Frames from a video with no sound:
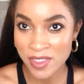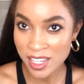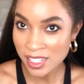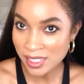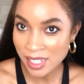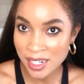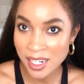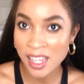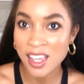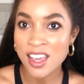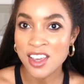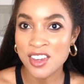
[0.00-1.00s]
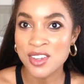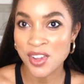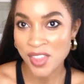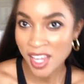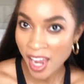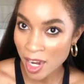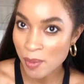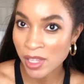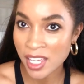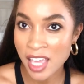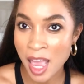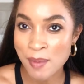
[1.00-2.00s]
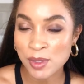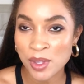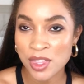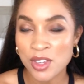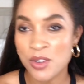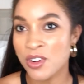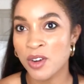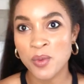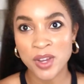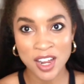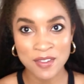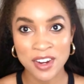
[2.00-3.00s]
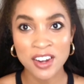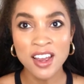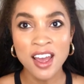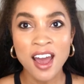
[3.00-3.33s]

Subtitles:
extended, you know, they kind of play games with you or whatever.